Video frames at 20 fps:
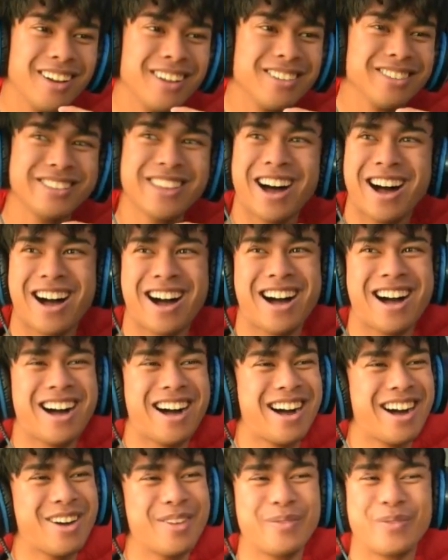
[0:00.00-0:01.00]

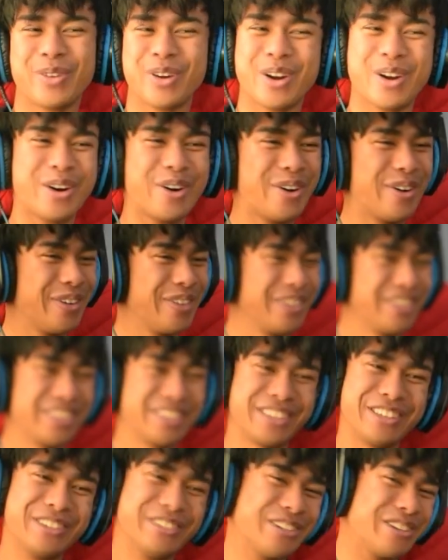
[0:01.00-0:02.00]
Nah, bro.
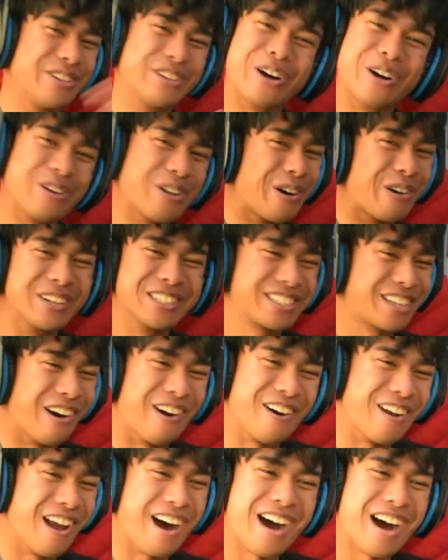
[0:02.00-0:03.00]
You don't know what's
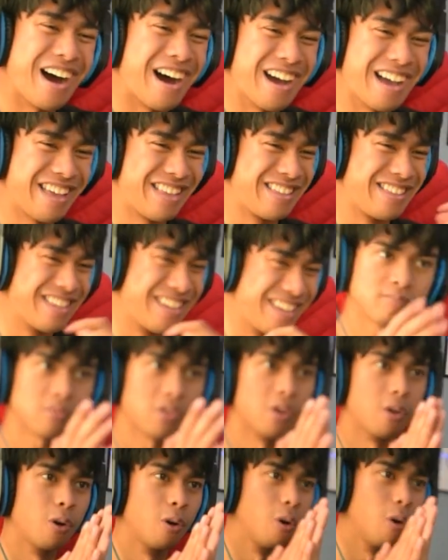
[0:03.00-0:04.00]
going on.
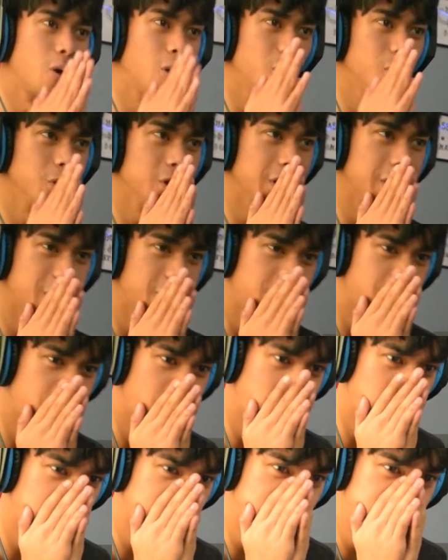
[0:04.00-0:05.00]
Holy
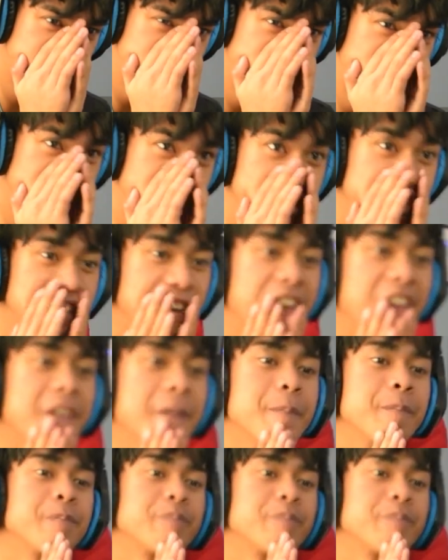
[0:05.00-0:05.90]
fucking shit.